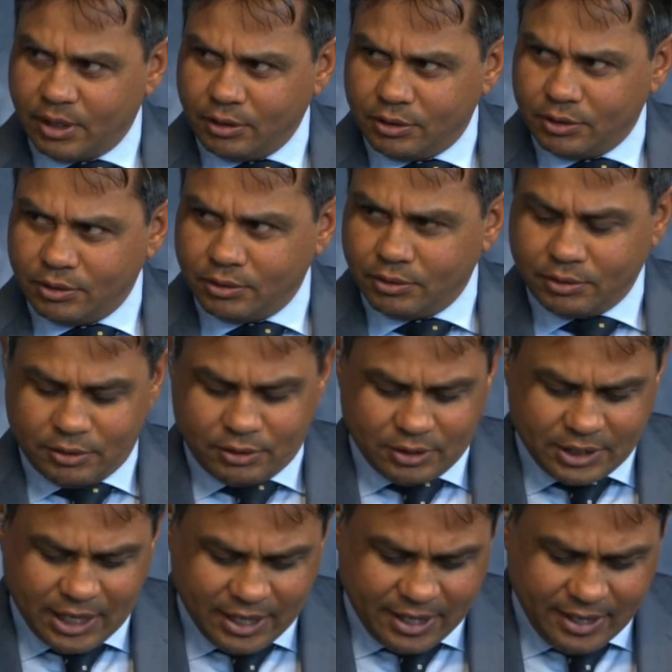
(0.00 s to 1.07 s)
to
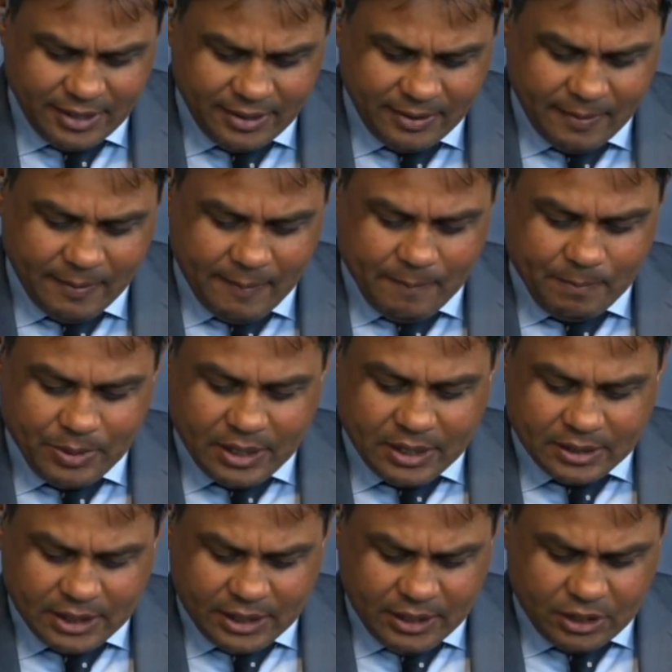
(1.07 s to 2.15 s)
Duncan.
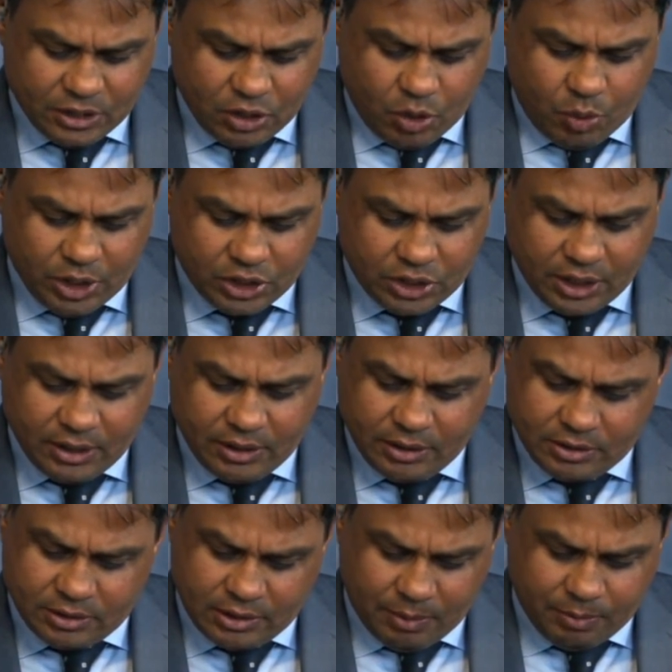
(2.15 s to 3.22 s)
Duncan, there's a question.
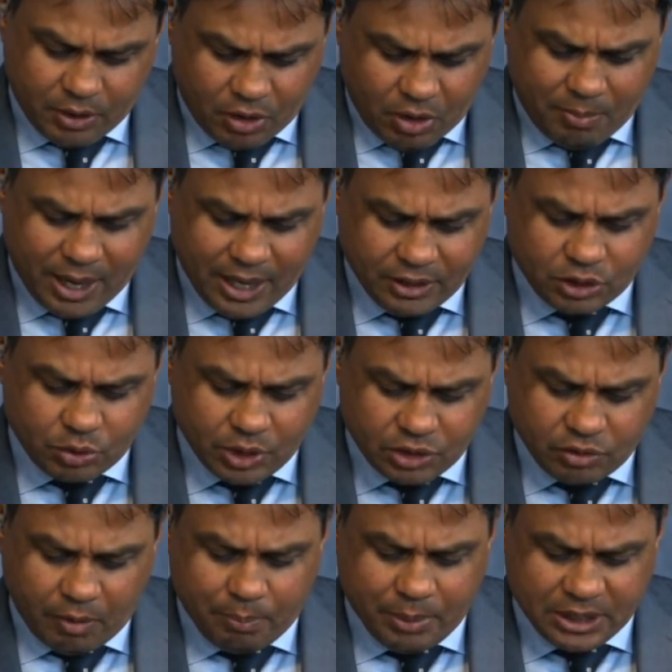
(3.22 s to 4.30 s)
I'm going to combine this question from
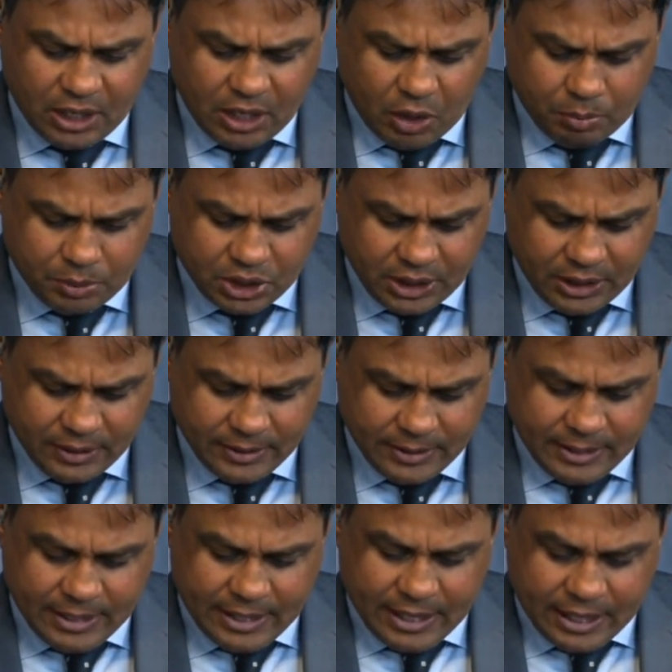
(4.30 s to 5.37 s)
Peter Loubser,
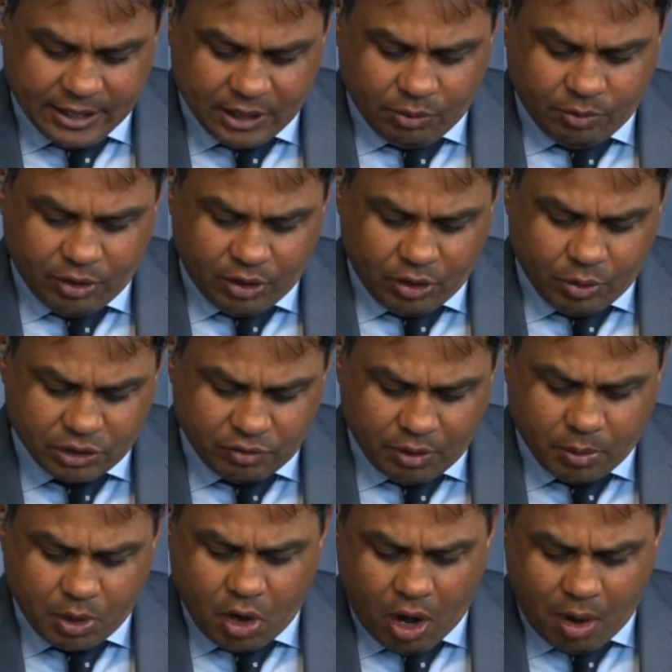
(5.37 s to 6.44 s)
and then we've got a question from
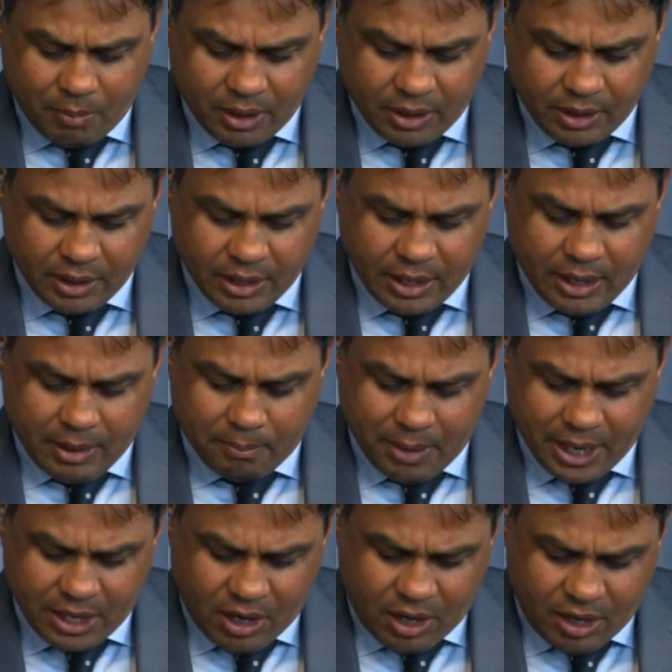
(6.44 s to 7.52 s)
Carmen
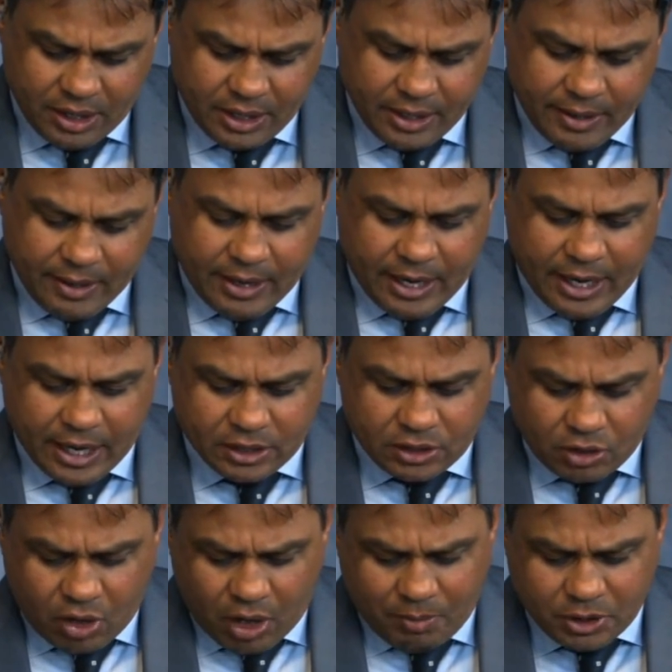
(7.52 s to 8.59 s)
Maynard. And so
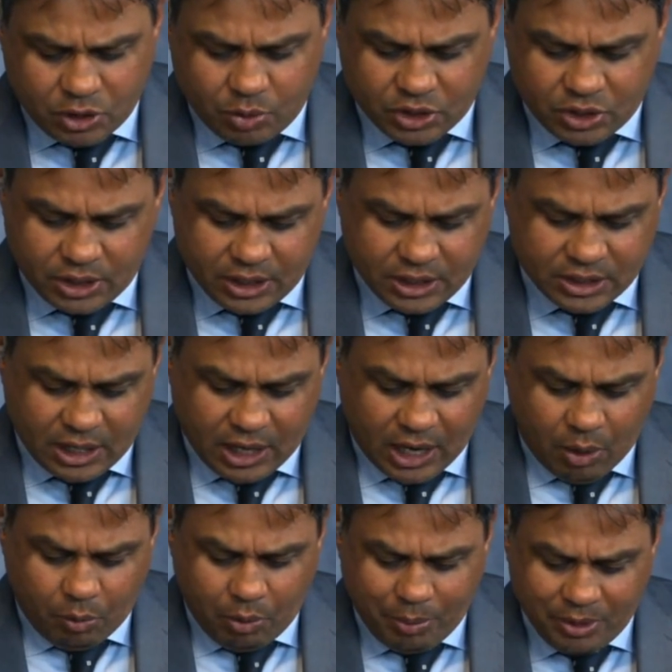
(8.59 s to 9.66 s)
Carmen's question is, how
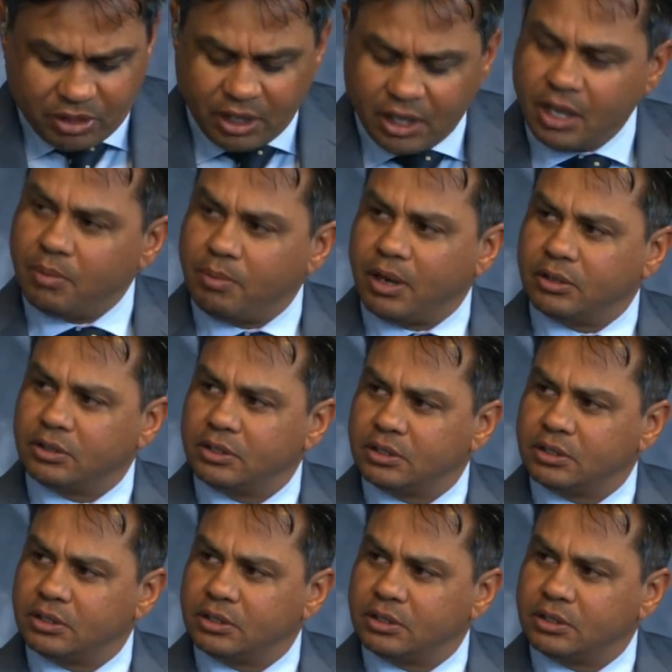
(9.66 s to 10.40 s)
will we be thinking about